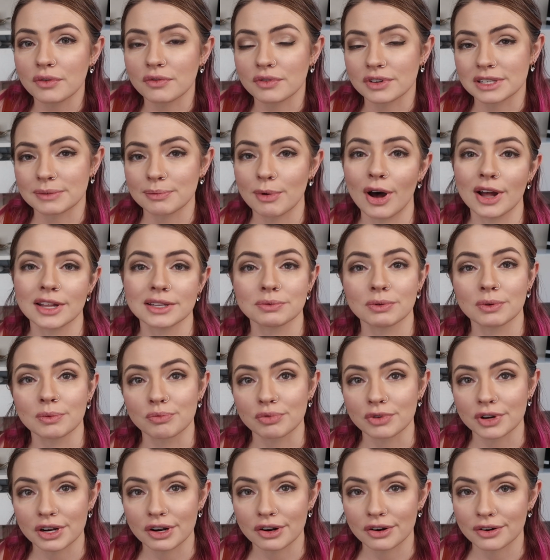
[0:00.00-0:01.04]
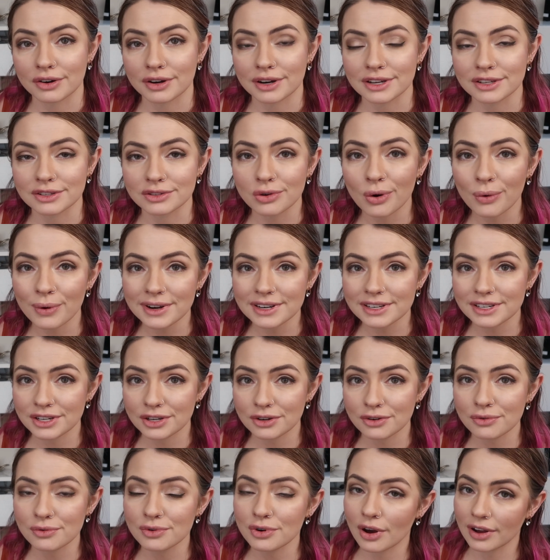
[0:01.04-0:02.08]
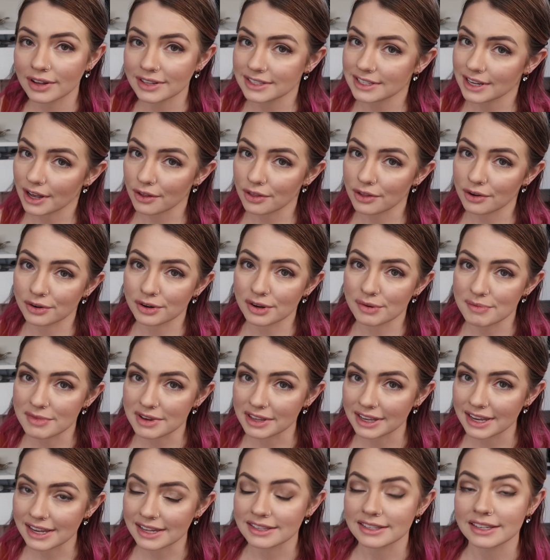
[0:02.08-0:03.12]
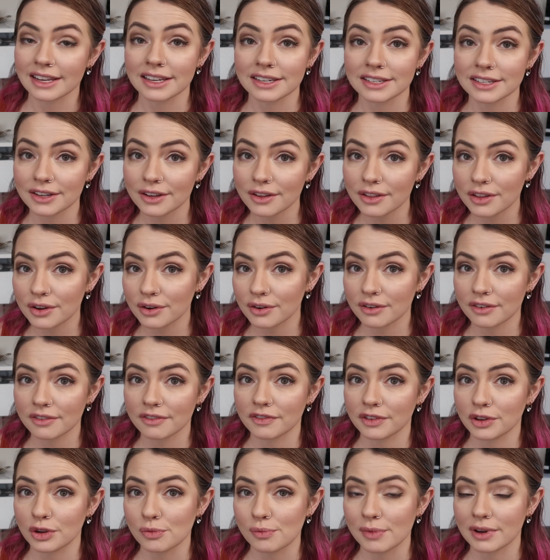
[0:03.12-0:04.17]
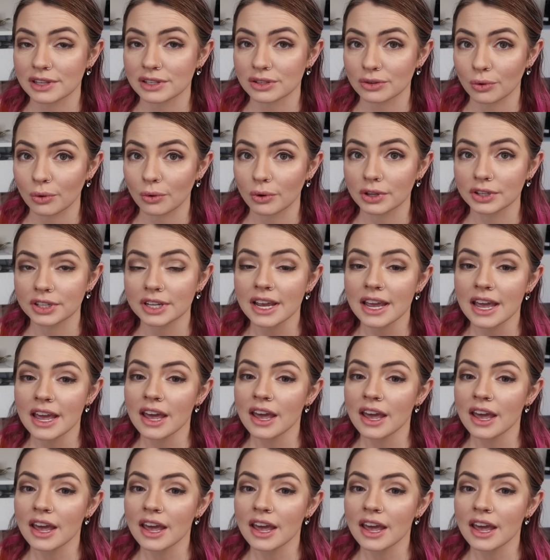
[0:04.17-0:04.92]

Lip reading: responsible breeder is going to not sell their chameleons until they're a few months old.